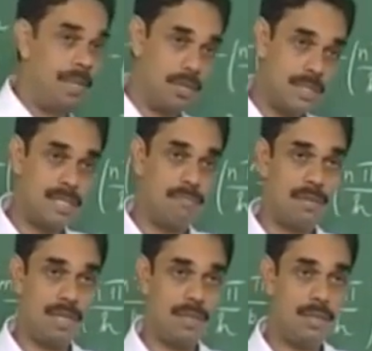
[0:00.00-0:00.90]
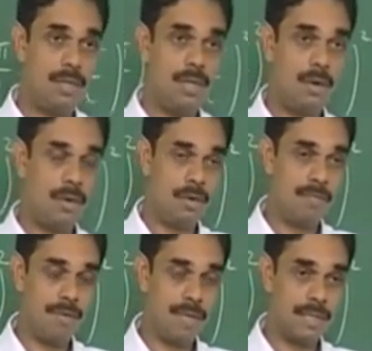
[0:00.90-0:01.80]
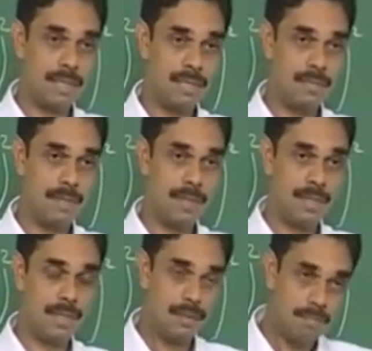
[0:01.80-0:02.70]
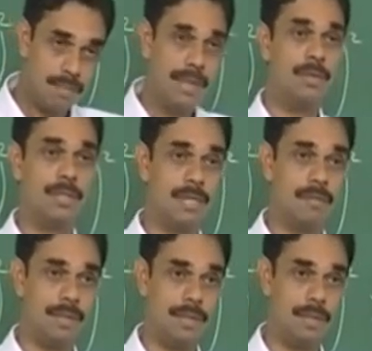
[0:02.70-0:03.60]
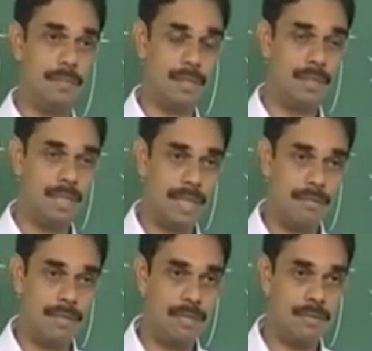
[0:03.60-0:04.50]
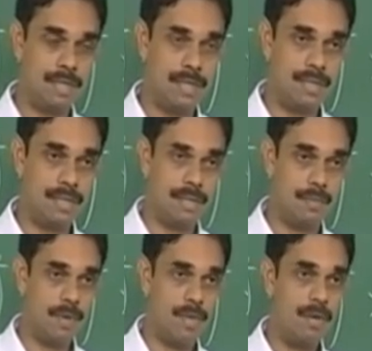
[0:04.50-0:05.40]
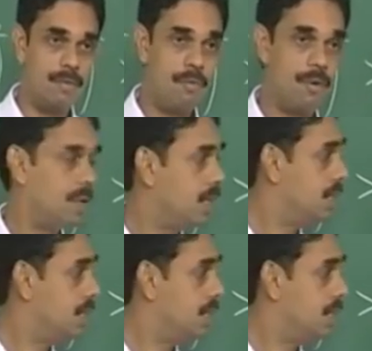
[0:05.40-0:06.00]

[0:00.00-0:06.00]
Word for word: beyond some value or wavelength has to be below a certain value I mean they have inverse relationship for